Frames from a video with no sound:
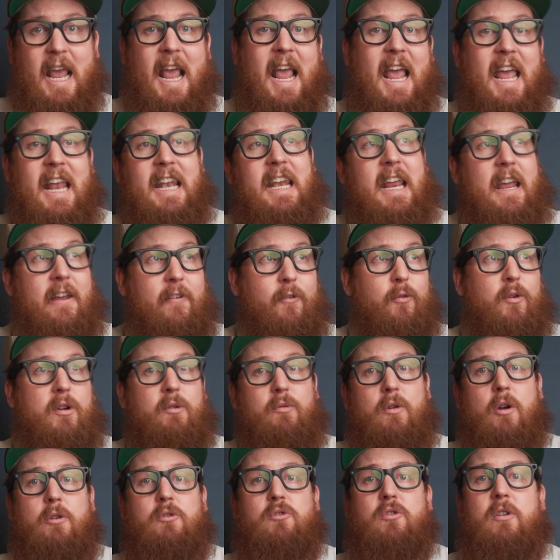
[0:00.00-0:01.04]
and a free
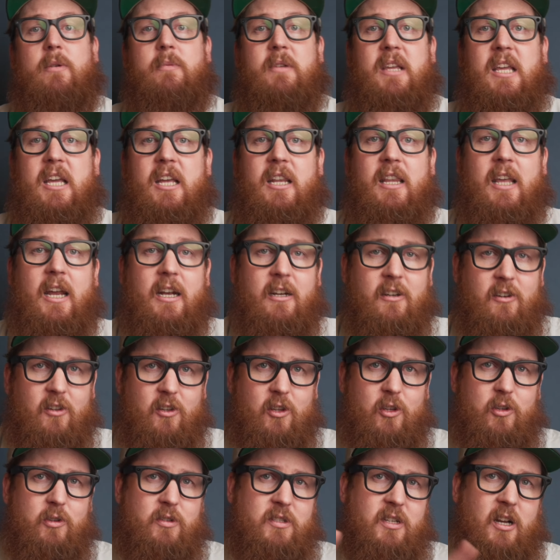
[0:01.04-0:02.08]
road trip kit that
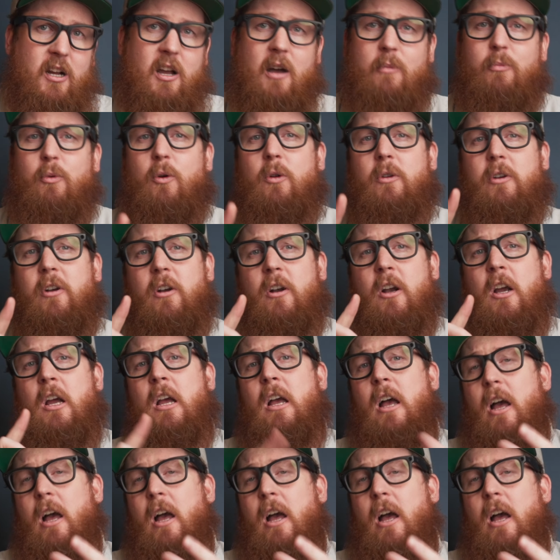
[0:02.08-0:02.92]
includes a cup holder,